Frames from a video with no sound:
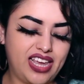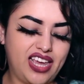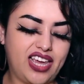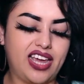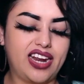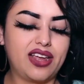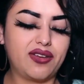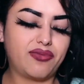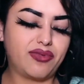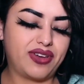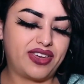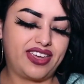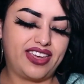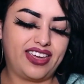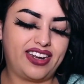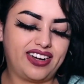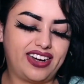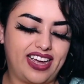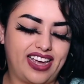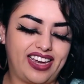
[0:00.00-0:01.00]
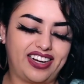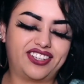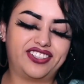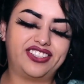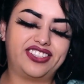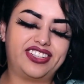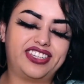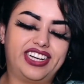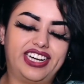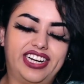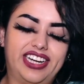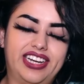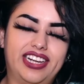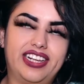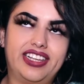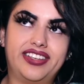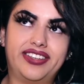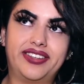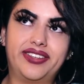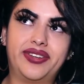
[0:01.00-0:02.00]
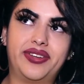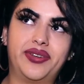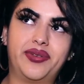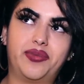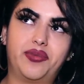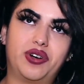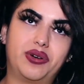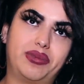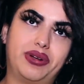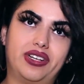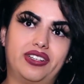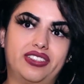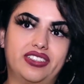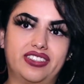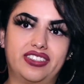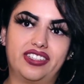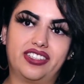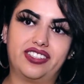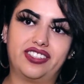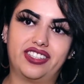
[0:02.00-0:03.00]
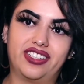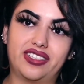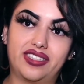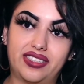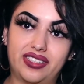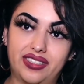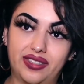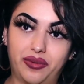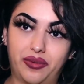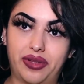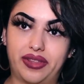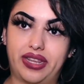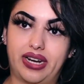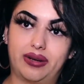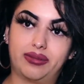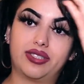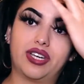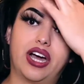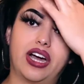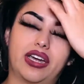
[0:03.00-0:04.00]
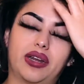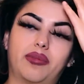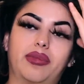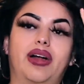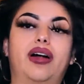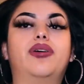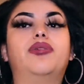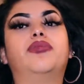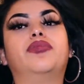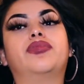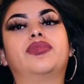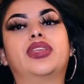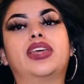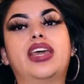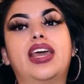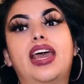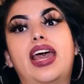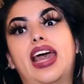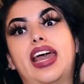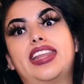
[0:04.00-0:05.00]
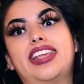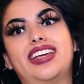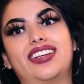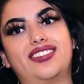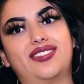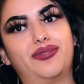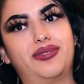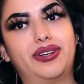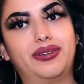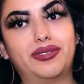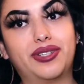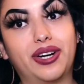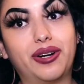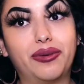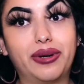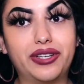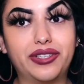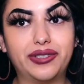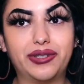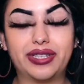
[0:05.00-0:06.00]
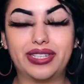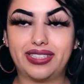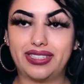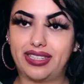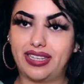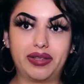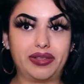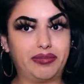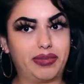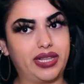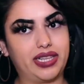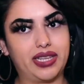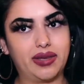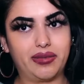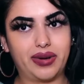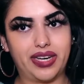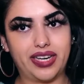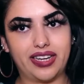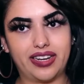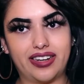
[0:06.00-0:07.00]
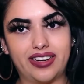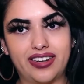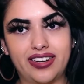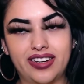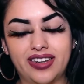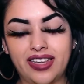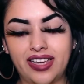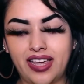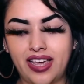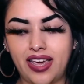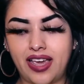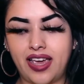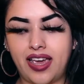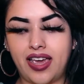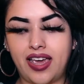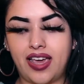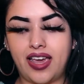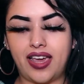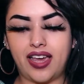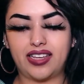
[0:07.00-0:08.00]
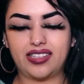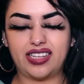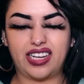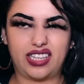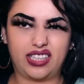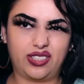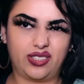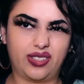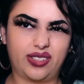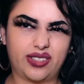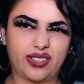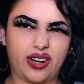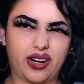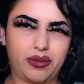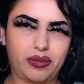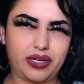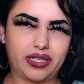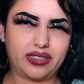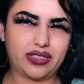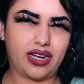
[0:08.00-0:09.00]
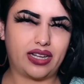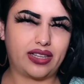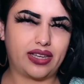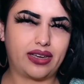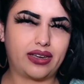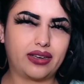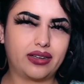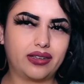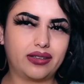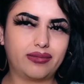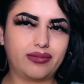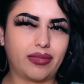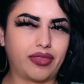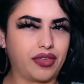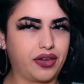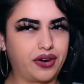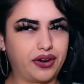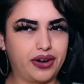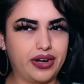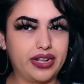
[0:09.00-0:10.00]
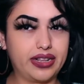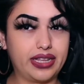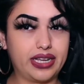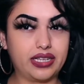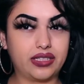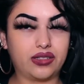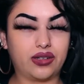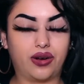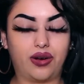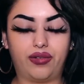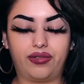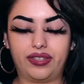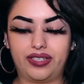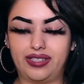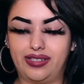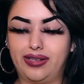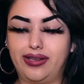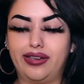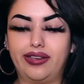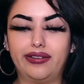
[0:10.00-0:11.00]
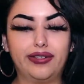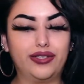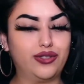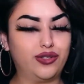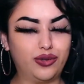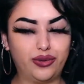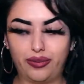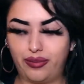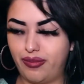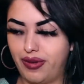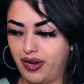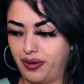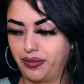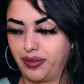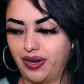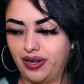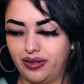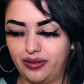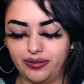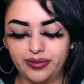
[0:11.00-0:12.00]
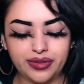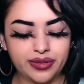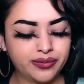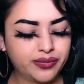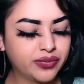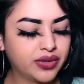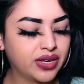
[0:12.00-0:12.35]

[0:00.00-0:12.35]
And I went, I actually got more piercings than just the one that I'm talking about. And yes, the one I'm trying to redo is the belly button has like a little scar, but it's not like thick or anything, so hopefully it doesn't give us too many problems.